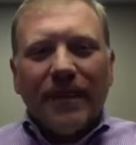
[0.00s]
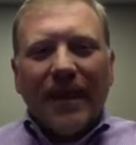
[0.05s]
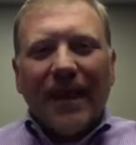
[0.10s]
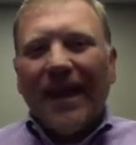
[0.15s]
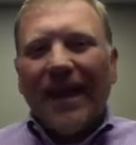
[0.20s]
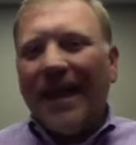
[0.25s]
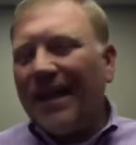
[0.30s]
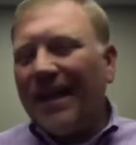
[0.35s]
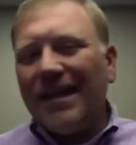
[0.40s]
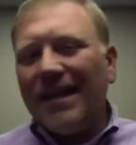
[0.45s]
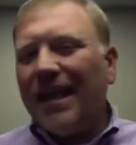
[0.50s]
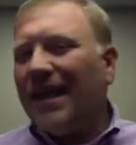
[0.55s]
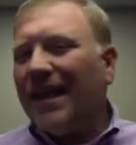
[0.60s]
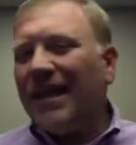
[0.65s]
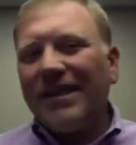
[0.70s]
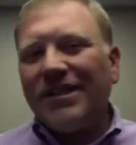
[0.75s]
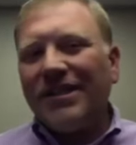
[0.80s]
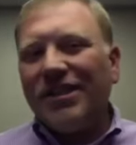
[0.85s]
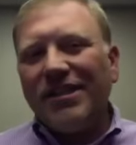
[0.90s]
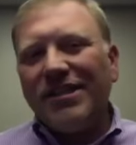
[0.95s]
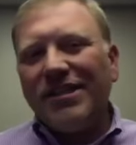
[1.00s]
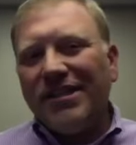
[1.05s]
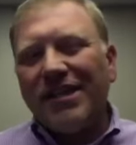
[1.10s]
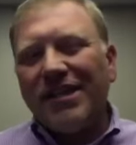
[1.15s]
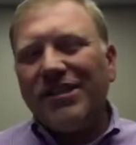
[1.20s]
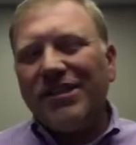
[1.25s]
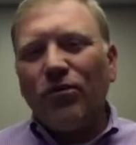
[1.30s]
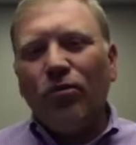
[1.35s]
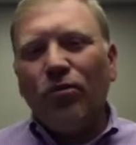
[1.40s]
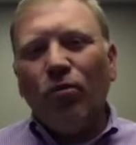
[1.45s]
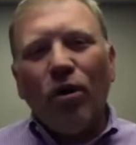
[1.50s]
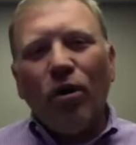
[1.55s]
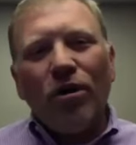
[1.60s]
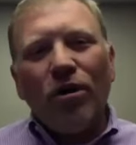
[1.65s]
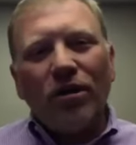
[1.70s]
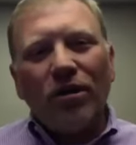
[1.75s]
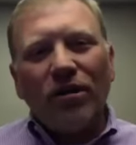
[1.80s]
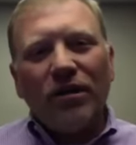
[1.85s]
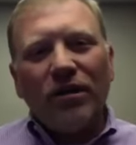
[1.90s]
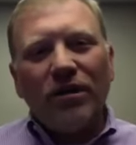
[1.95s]
And it just doesn't
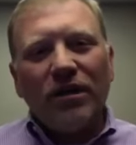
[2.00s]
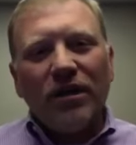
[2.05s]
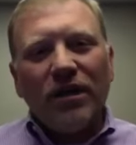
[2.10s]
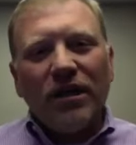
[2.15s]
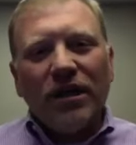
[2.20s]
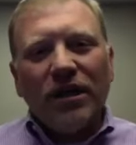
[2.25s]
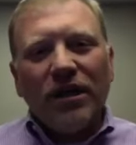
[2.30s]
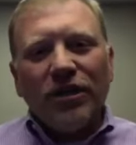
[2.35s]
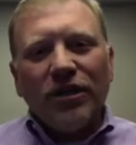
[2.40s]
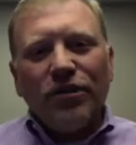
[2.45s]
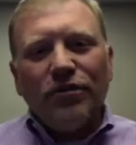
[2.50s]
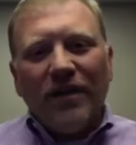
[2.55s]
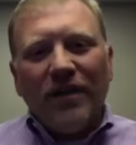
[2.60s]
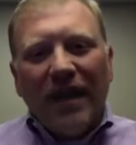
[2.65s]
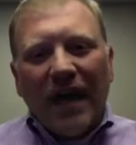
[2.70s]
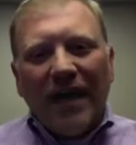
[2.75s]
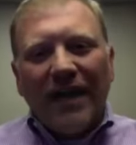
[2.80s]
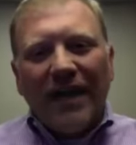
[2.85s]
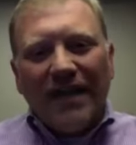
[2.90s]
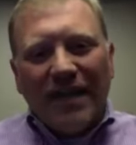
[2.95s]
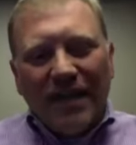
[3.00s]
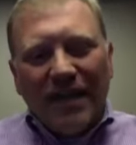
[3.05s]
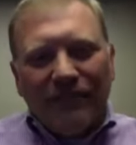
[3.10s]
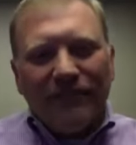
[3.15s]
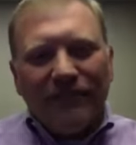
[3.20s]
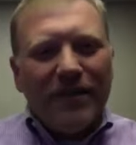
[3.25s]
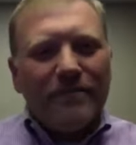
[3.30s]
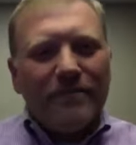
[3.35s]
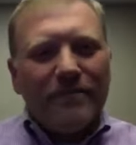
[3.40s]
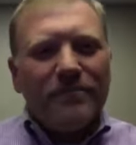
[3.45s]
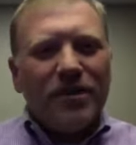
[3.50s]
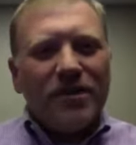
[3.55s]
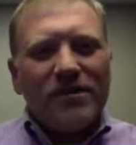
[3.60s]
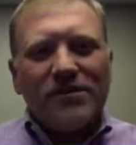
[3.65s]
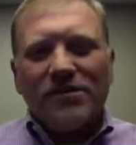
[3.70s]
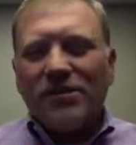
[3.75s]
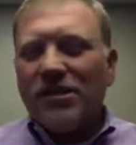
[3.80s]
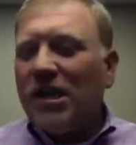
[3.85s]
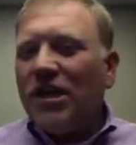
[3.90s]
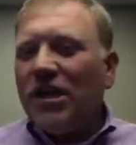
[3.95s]
work. You got to give them,
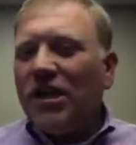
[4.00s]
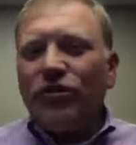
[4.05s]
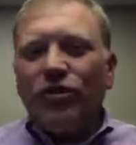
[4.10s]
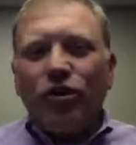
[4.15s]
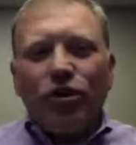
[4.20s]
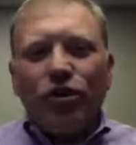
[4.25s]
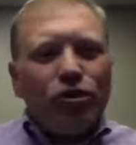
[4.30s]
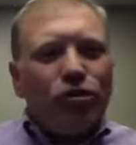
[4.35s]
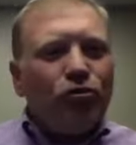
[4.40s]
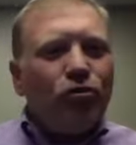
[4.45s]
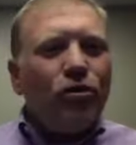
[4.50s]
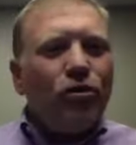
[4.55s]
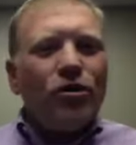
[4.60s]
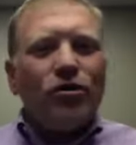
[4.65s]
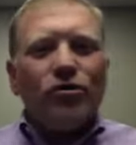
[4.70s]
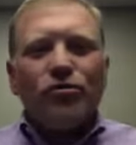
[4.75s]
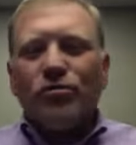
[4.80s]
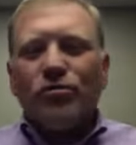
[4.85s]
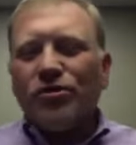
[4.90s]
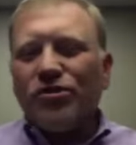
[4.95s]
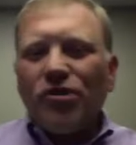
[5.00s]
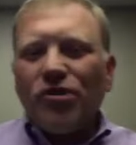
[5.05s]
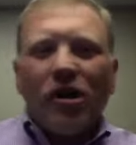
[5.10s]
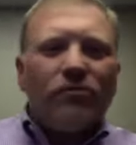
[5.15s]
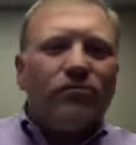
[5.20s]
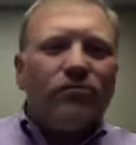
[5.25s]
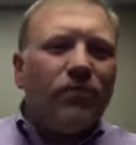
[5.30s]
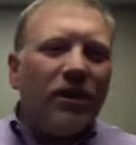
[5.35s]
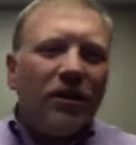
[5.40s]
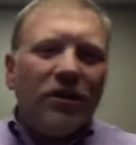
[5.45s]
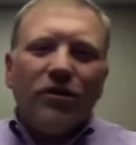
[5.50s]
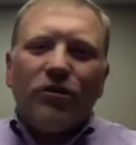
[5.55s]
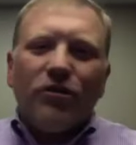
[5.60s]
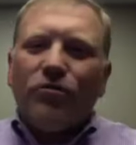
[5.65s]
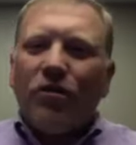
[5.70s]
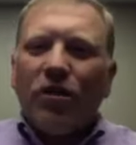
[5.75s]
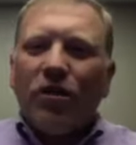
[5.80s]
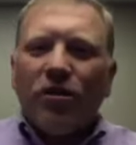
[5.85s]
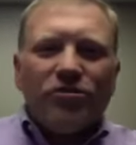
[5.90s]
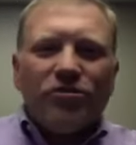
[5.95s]
because their squirrels will start running
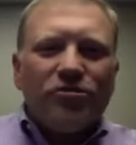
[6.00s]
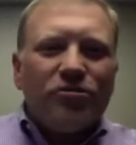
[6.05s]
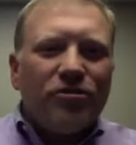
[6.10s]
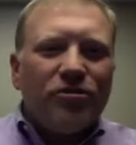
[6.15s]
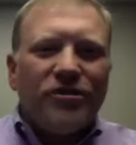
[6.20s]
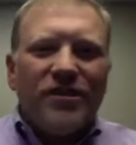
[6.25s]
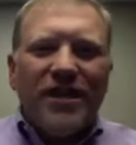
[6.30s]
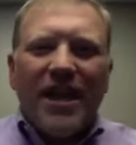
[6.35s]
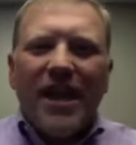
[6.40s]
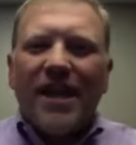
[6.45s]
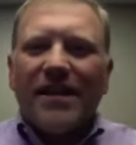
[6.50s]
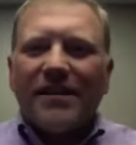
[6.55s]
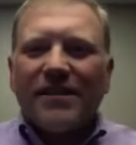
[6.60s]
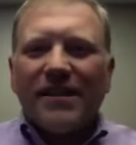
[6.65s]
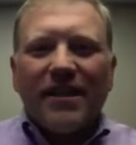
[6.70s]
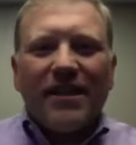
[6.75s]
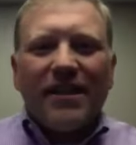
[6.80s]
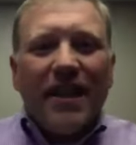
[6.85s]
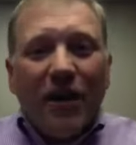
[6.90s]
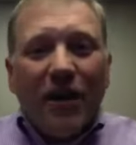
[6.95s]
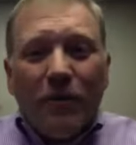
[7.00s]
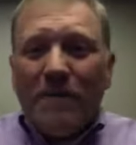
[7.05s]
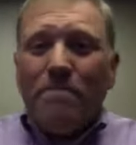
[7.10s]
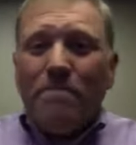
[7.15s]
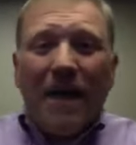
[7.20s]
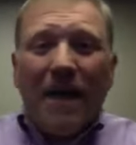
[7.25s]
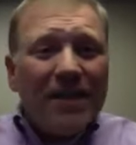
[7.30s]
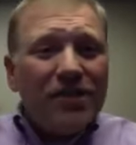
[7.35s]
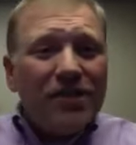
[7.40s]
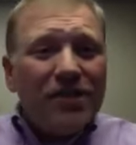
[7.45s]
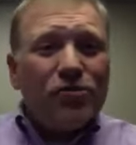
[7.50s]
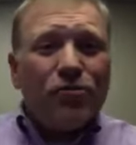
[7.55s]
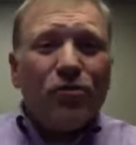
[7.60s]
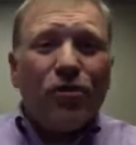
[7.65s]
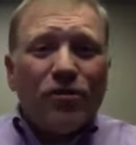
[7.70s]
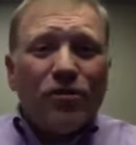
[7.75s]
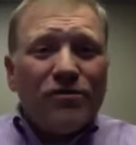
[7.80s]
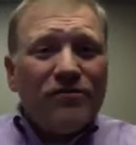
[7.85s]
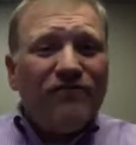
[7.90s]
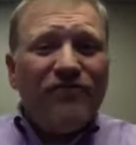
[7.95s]
across their desk and they'll be petting
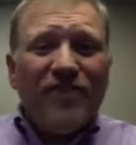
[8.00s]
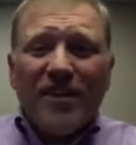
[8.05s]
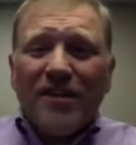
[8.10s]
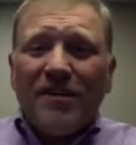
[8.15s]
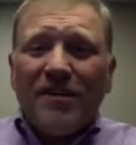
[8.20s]
squirrels and pulling